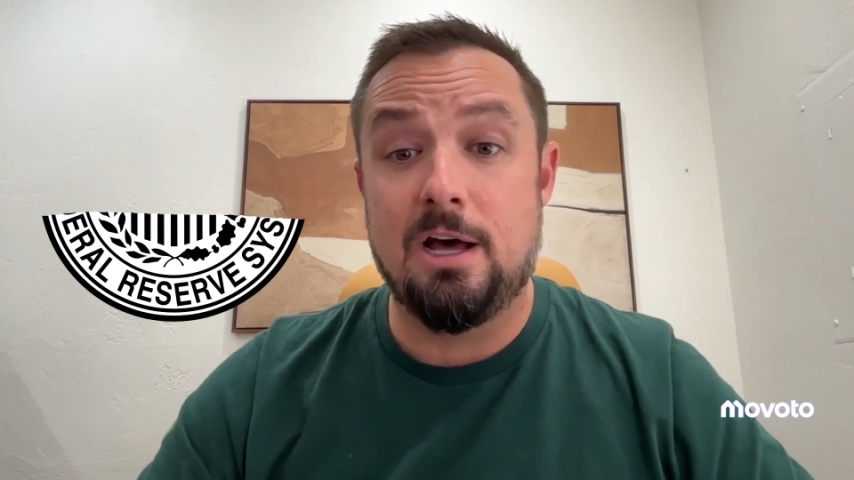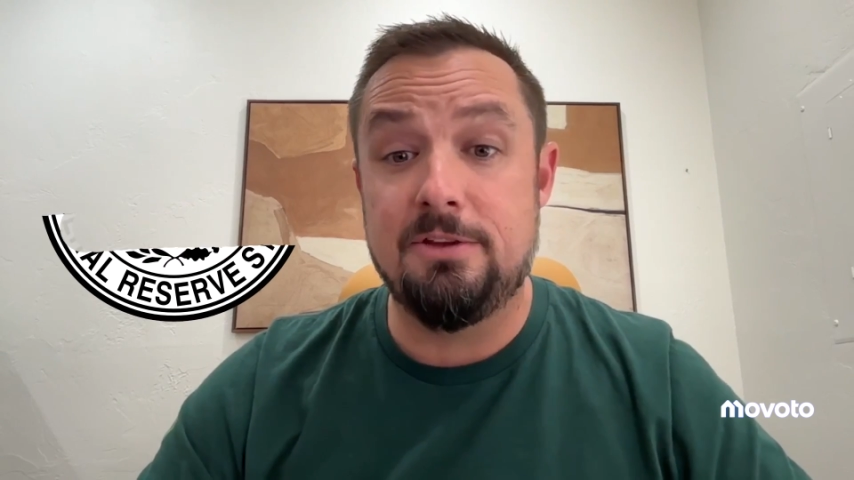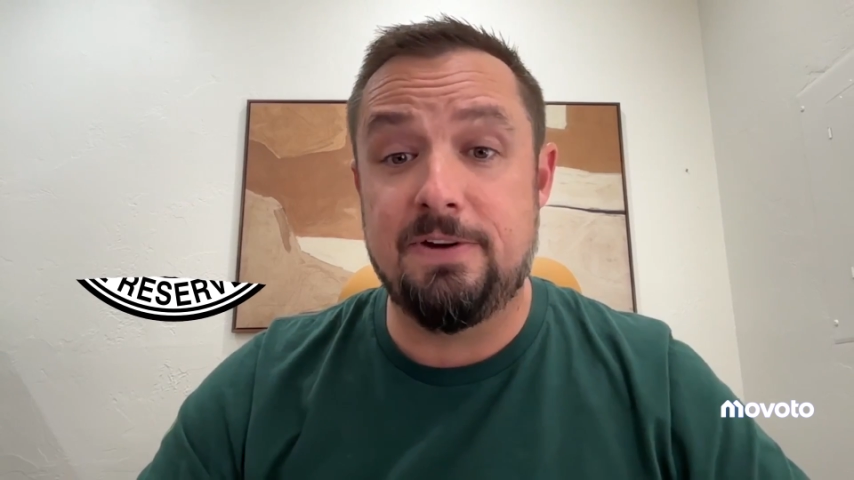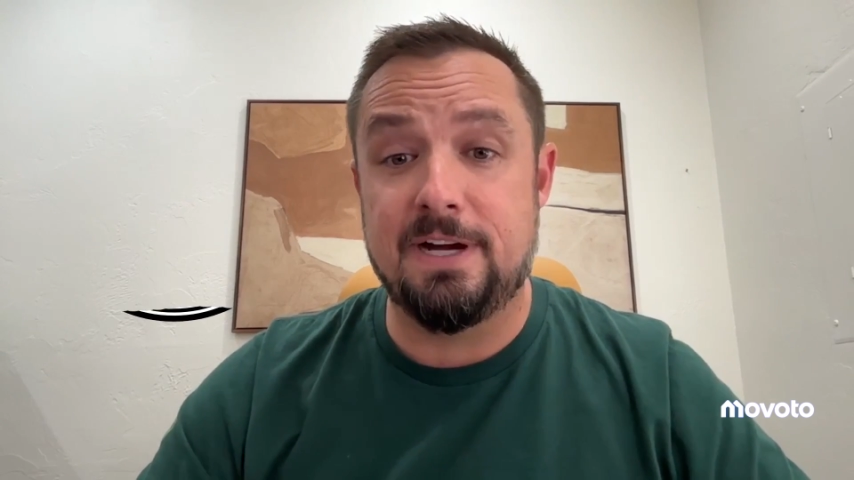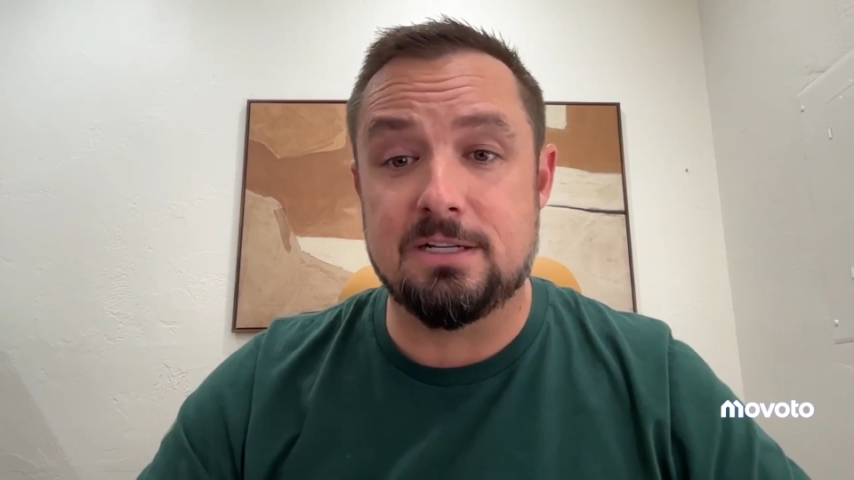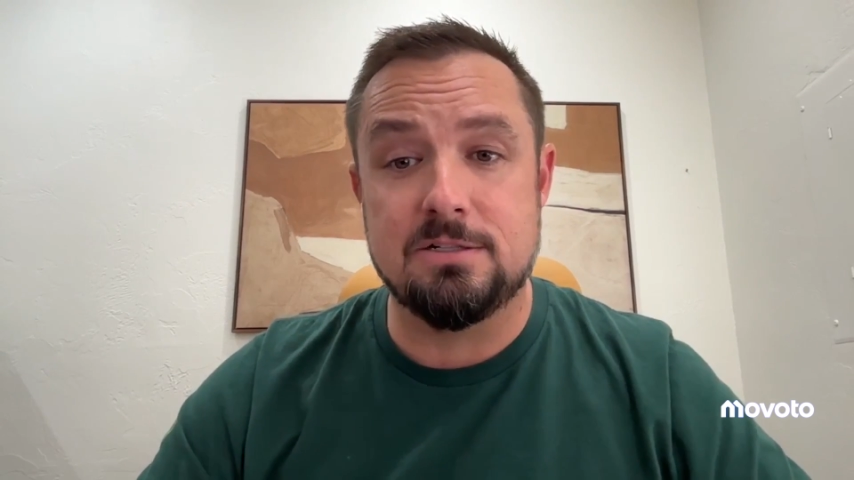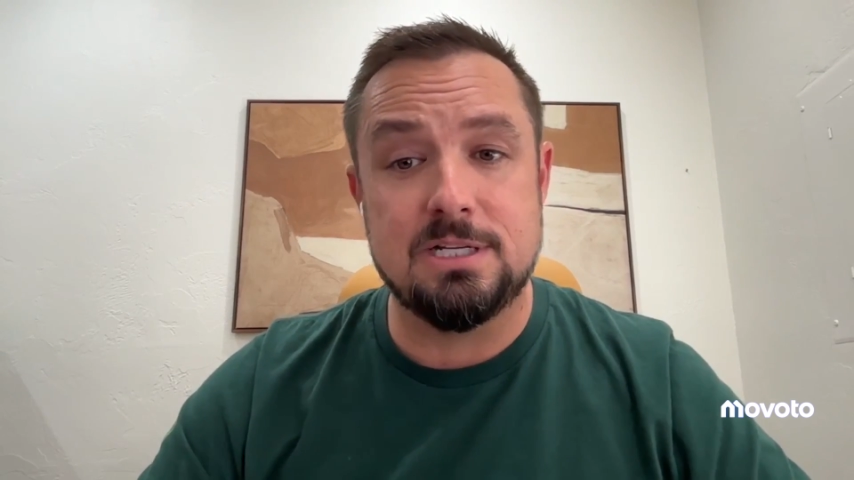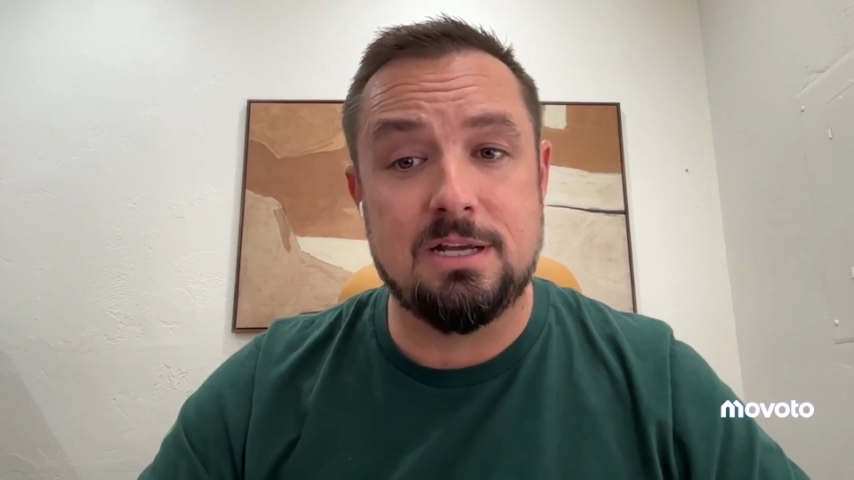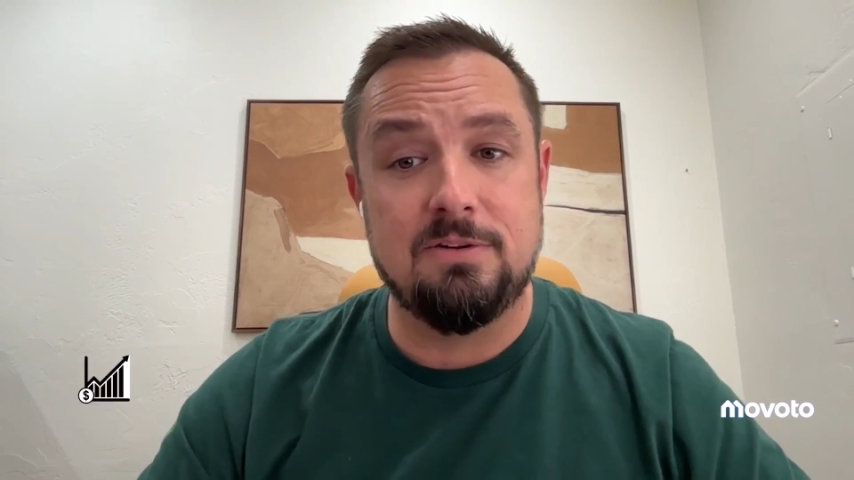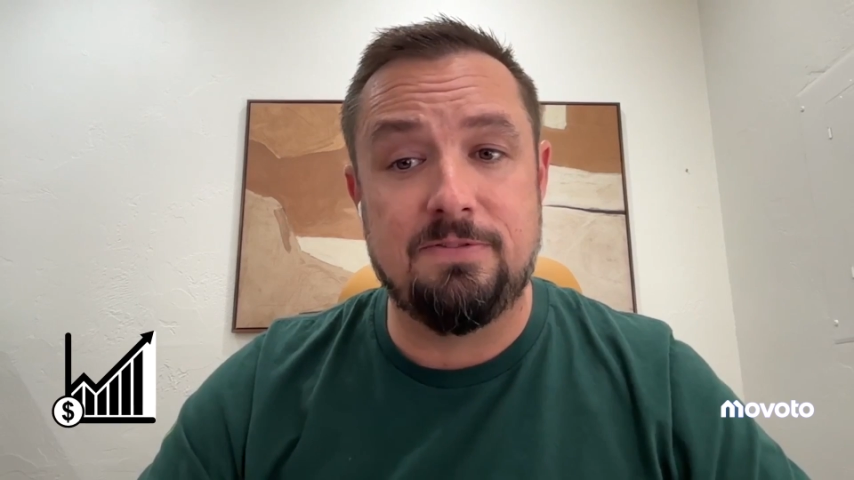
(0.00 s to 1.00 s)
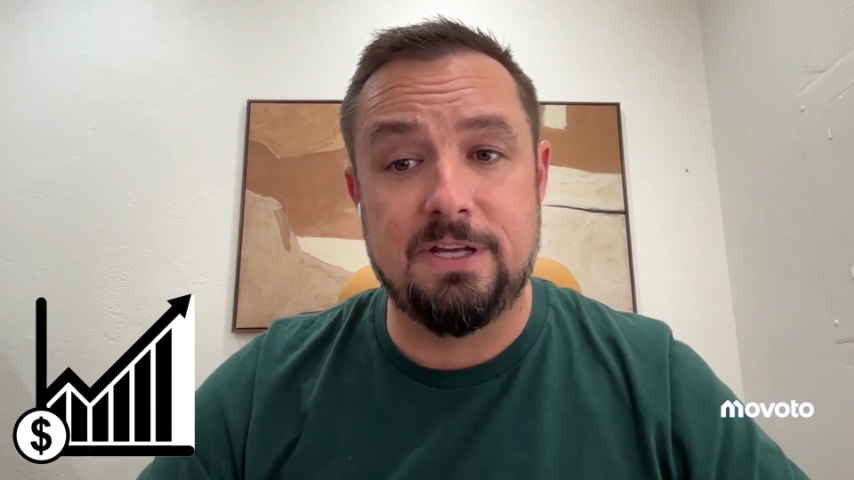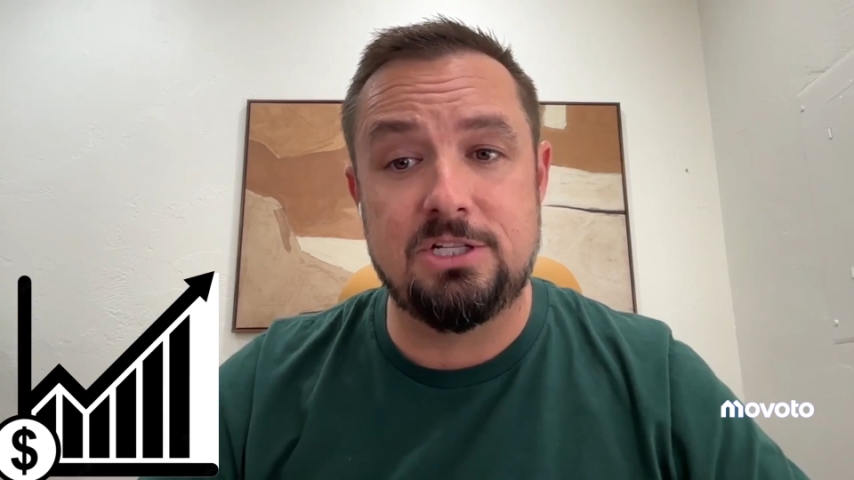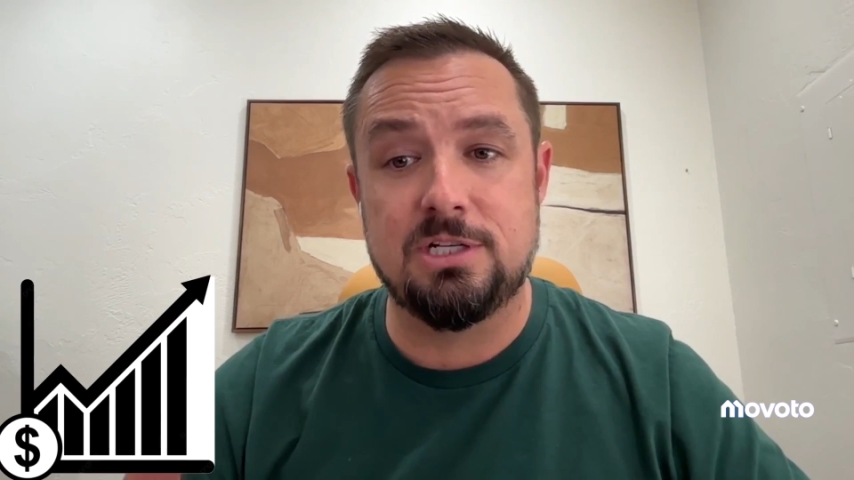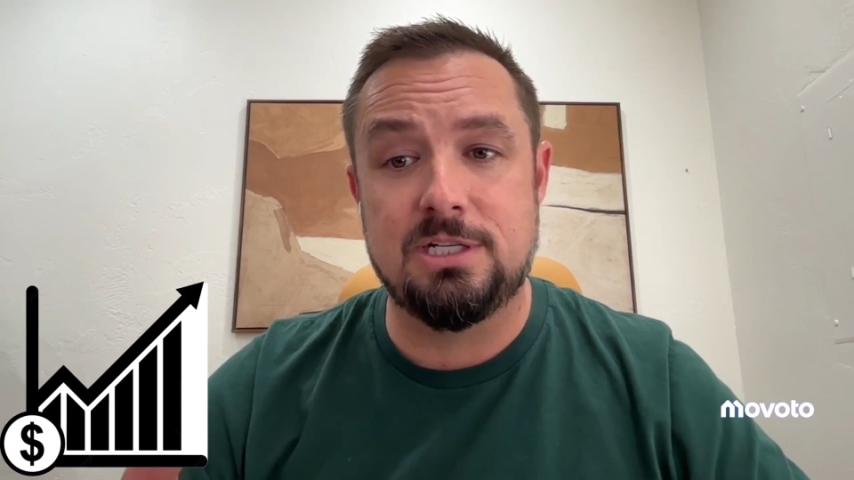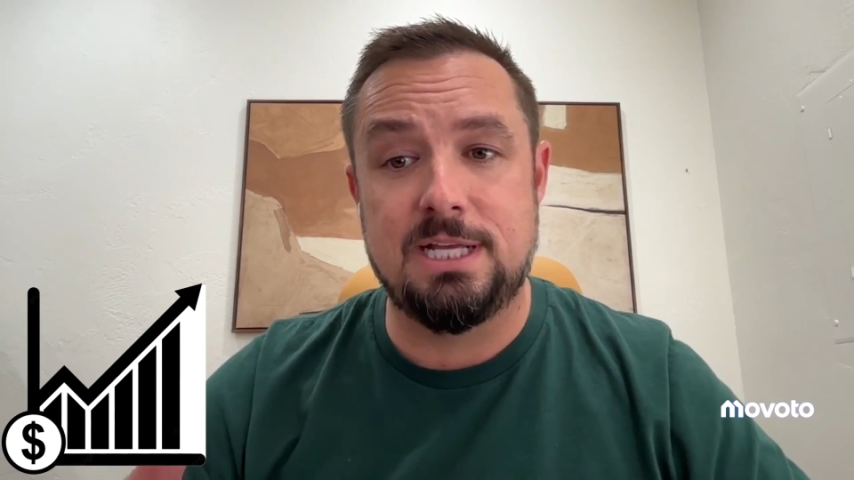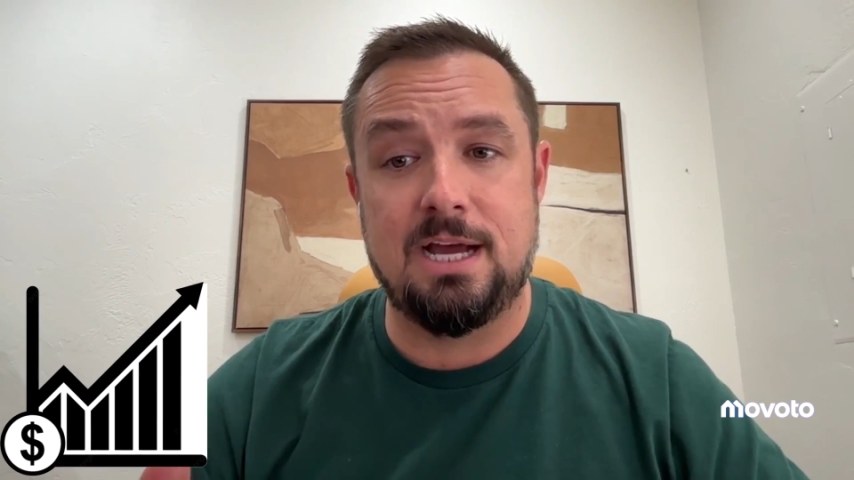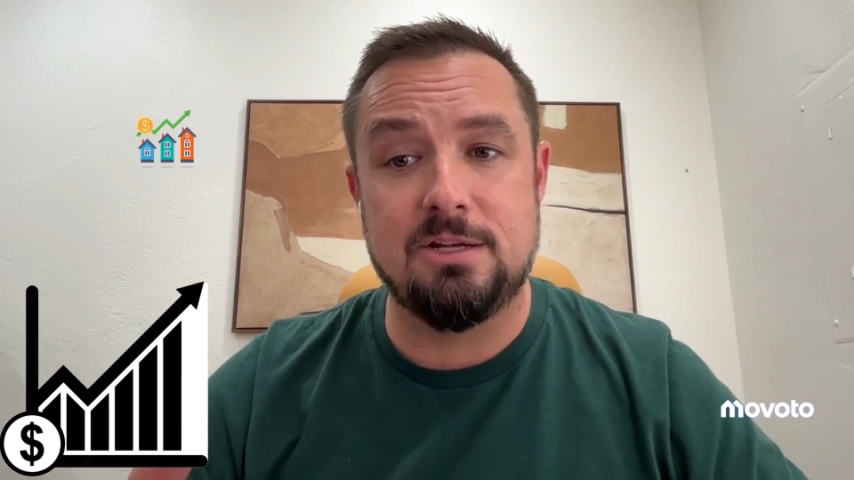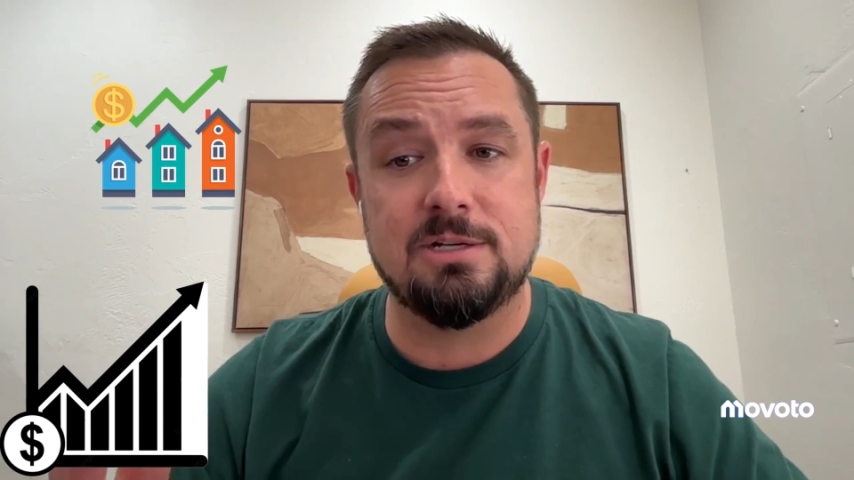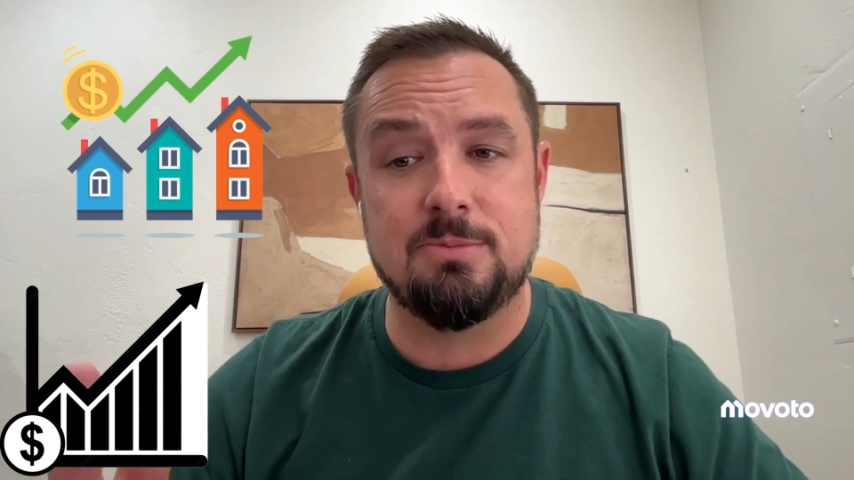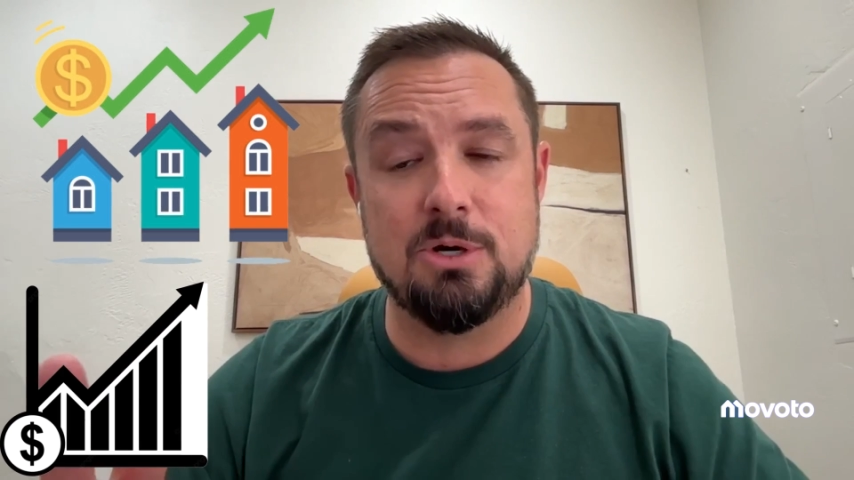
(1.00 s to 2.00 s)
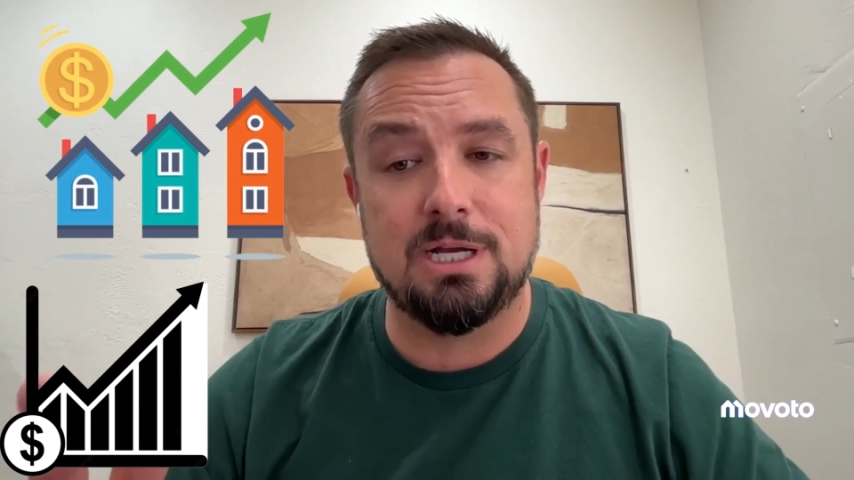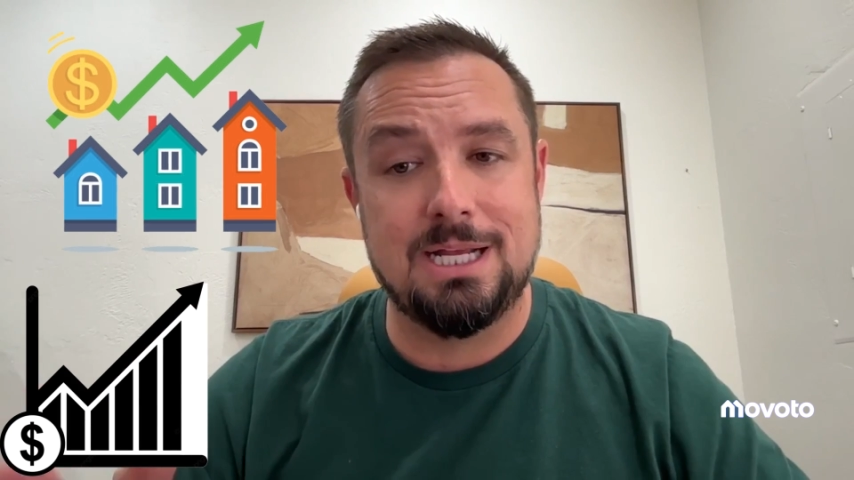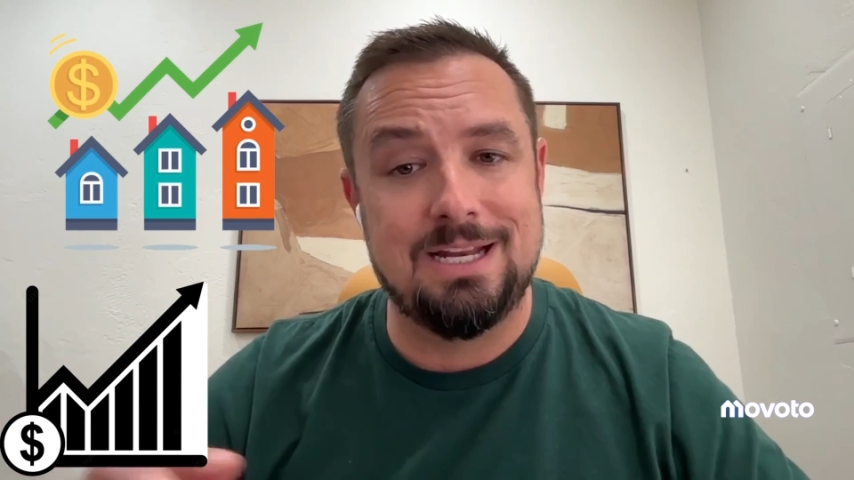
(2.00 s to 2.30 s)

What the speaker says: Other factors like inflation, the housing market,